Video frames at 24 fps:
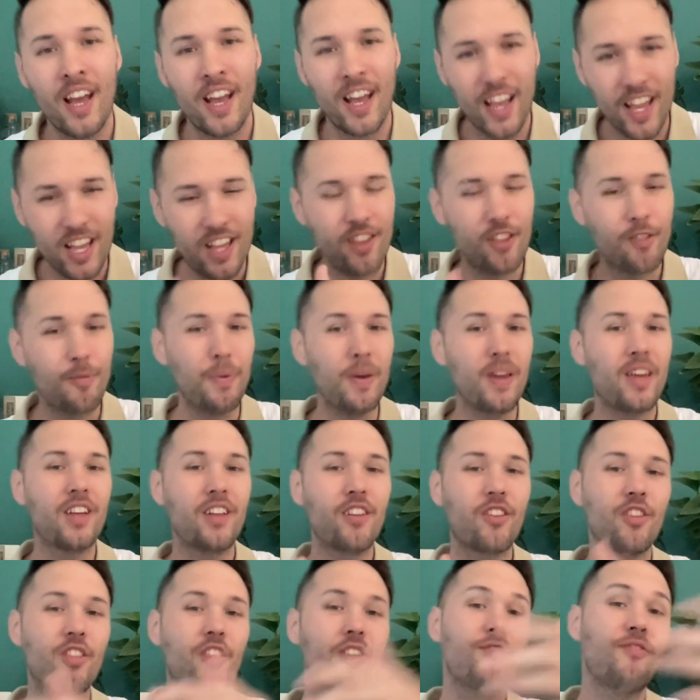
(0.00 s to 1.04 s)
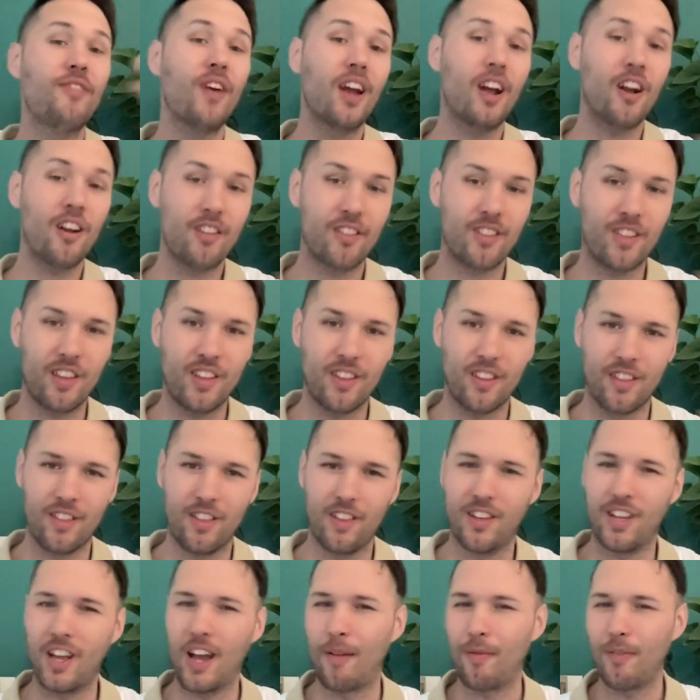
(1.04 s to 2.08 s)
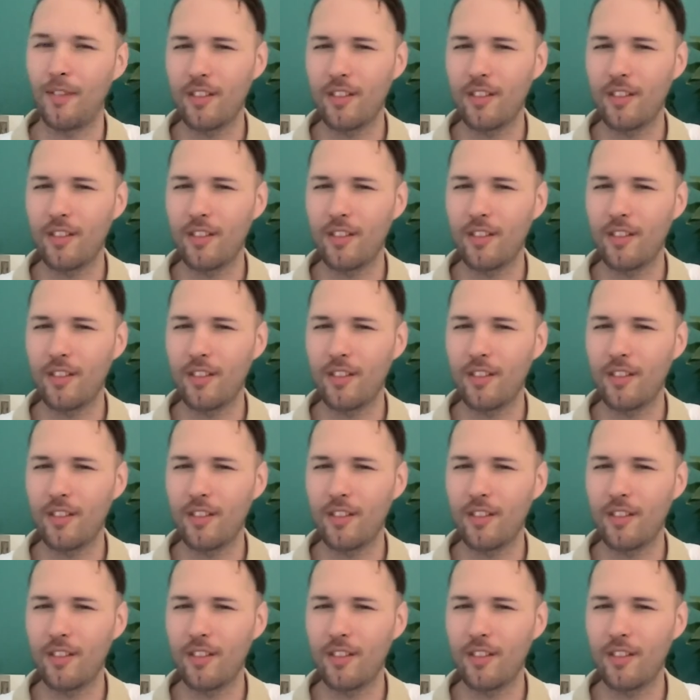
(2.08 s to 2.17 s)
he's speaking to the Pharisees of the time.